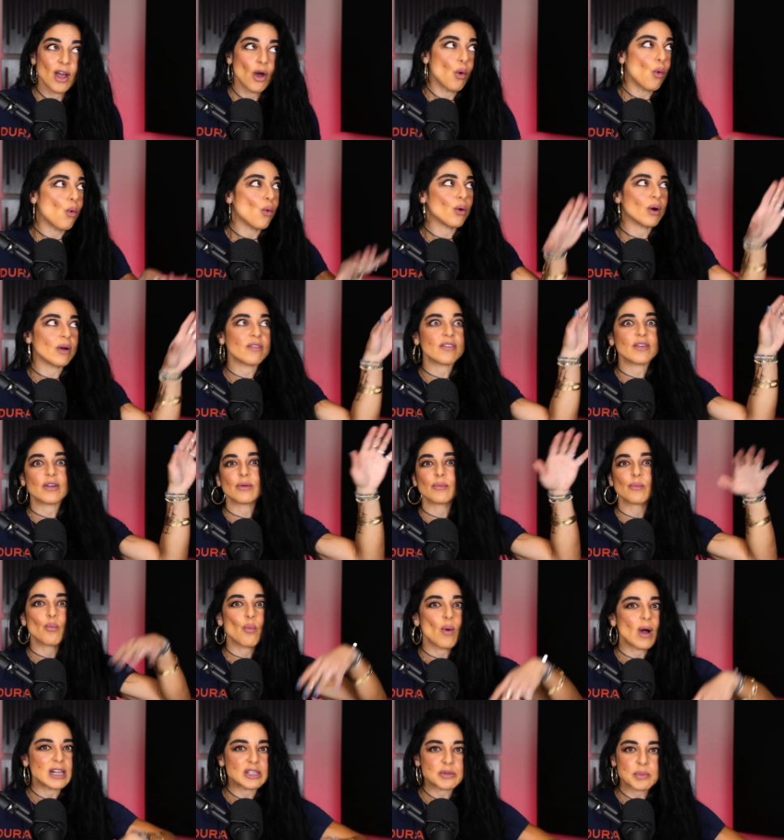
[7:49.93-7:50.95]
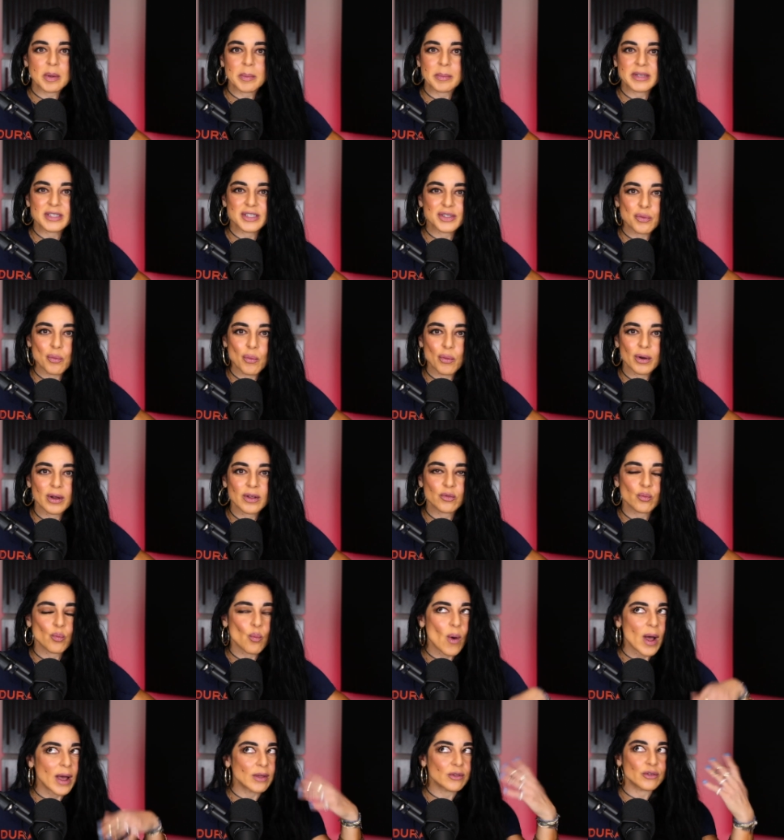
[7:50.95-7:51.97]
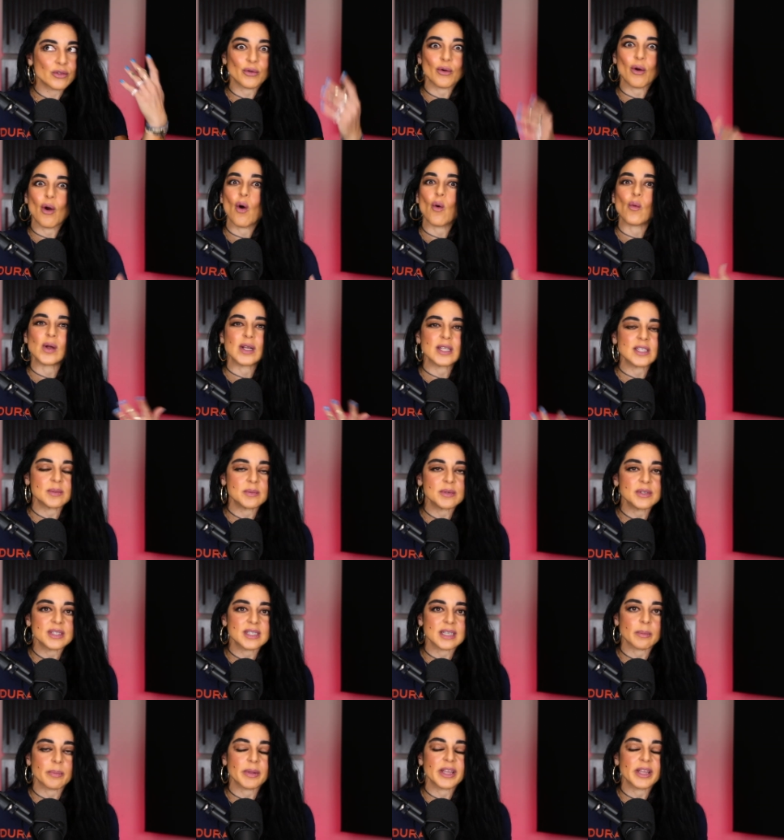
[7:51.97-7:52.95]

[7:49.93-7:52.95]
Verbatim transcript: Or if you watch one of my stories, why is there always music?